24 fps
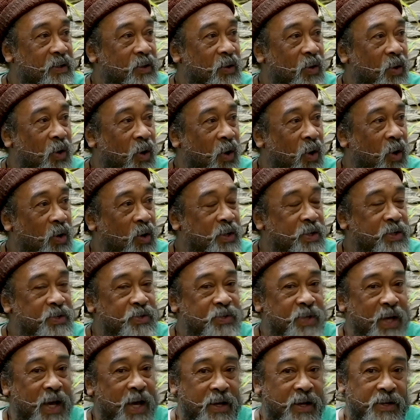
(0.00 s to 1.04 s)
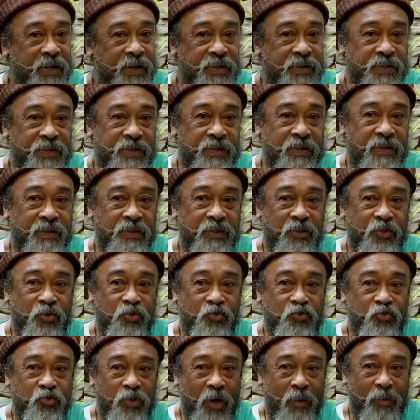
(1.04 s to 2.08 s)
All desires
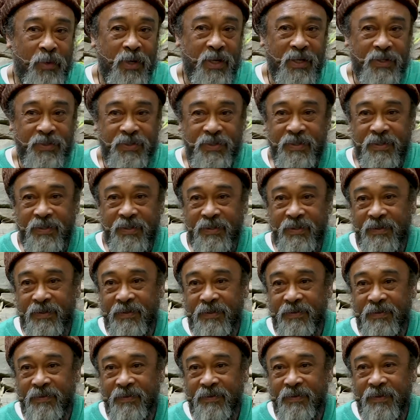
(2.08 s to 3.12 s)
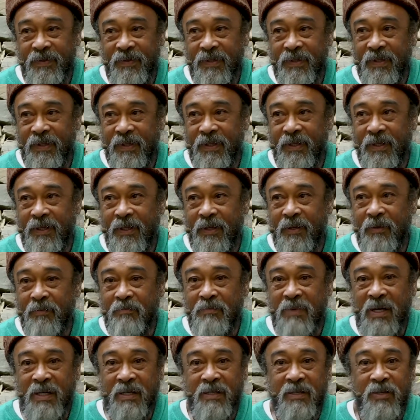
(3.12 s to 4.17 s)
trouble us,
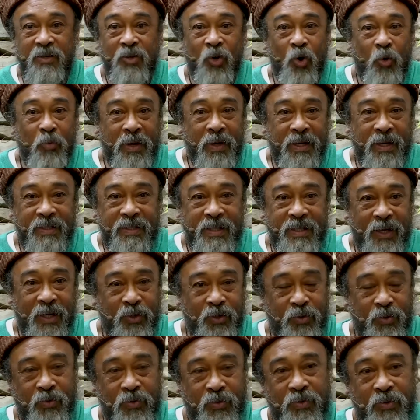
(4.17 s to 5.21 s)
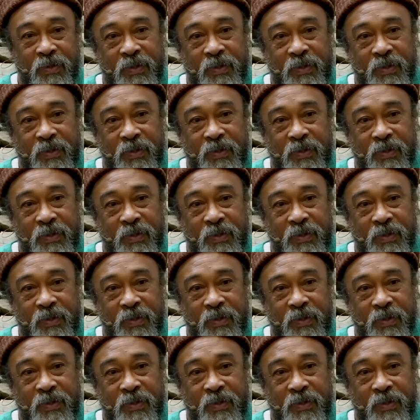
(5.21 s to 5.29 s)
but nobody tell you.